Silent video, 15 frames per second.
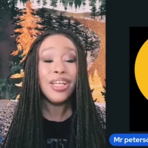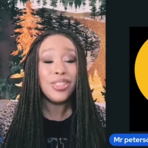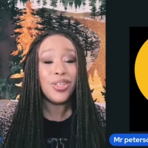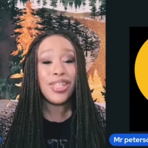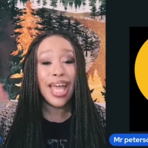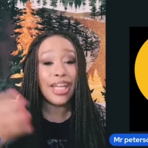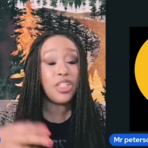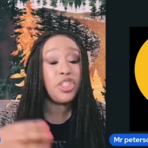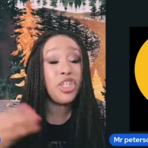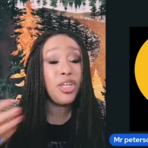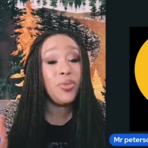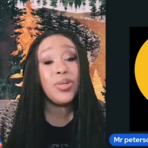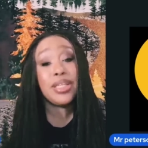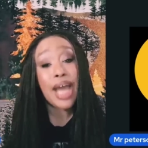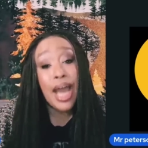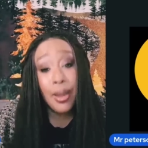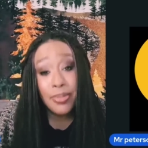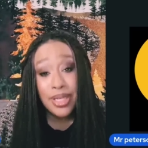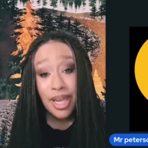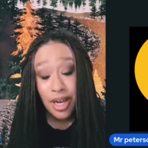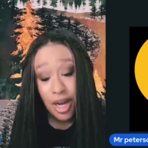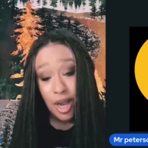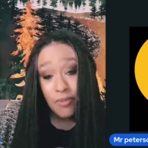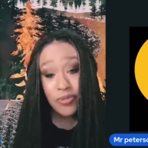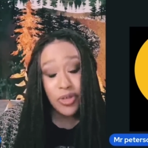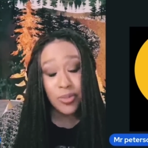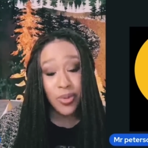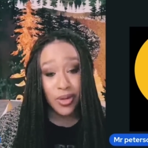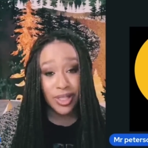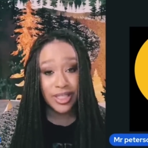so that she would uh, not uh-huh. be
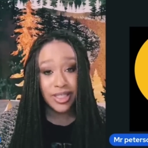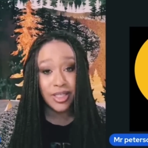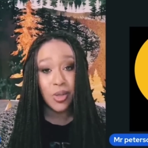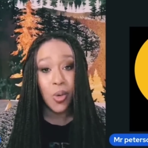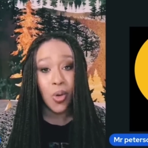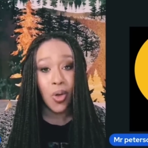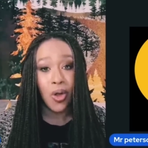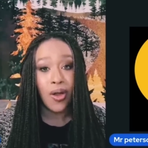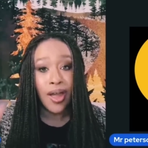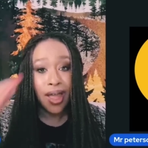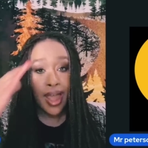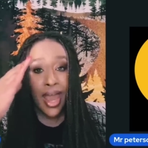uncomfortable in school.